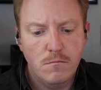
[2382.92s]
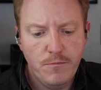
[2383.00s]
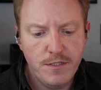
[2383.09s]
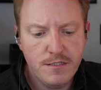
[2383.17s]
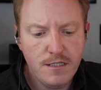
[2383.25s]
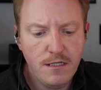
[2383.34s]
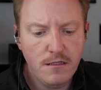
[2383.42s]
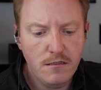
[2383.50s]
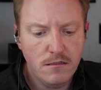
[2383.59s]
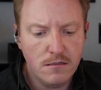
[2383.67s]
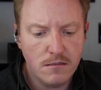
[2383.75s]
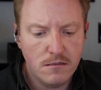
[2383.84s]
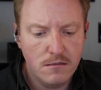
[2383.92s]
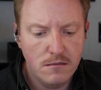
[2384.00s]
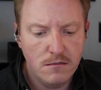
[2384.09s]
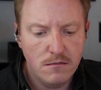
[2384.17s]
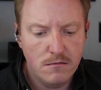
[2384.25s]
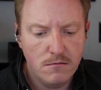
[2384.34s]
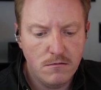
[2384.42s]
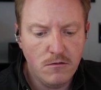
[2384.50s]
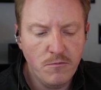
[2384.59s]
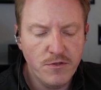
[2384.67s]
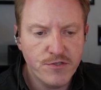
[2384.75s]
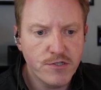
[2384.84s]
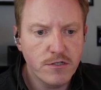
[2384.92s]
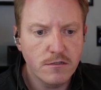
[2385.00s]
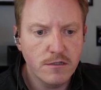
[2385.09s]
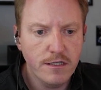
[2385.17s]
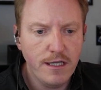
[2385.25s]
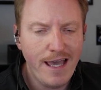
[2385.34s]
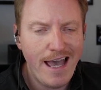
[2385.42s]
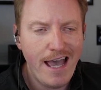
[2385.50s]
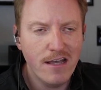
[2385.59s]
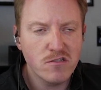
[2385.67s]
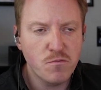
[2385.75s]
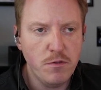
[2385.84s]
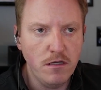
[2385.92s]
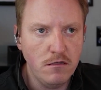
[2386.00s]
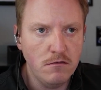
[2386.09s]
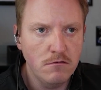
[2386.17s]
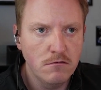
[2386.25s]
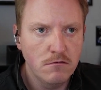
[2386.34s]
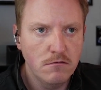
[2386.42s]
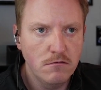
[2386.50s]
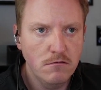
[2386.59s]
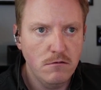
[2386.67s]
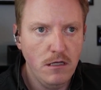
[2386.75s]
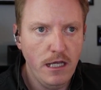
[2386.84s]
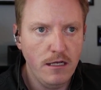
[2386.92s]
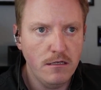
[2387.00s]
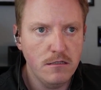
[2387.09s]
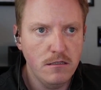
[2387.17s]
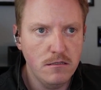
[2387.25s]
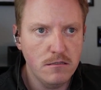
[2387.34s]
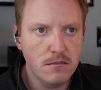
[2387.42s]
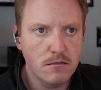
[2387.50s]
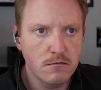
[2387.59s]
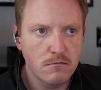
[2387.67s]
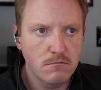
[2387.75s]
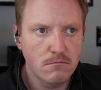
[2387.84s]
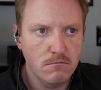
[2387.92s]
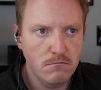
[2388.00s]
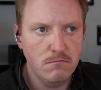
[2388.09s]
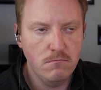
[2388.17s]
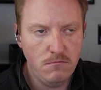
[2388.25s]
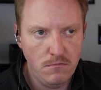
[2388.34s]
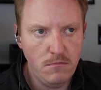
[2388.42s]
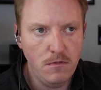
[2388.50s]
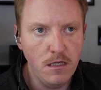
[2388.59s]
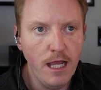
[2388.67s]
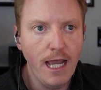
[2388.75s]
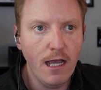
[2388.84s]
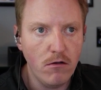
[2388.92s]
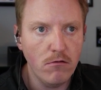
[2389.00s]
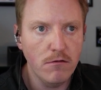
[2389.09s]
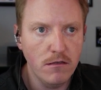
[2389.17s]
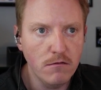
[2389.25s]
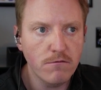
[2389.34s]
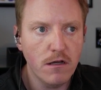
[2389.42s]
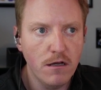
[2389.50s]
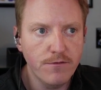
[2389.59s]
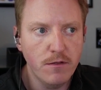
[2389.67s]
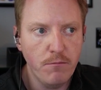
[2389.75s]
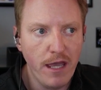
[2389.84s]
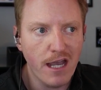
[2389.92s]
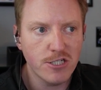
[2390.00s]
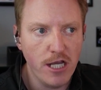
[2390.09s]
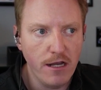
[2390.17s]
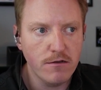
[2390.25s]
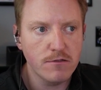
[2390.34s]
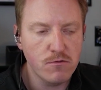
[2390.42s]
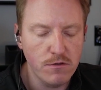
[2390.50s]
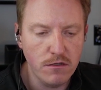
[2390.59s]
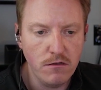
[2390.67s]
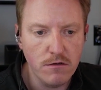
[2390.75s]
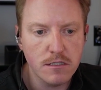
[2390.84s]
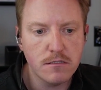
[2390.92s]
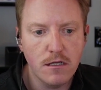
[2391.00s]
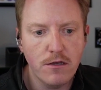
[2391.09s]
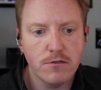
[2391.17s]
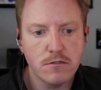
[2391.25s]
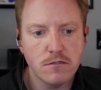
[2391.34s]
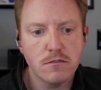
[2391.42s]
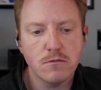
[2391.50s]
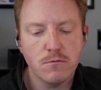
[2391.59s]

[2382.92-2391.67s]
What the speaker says: Posada almost certainly has been and is now involved in back channels with U.S. intelligence as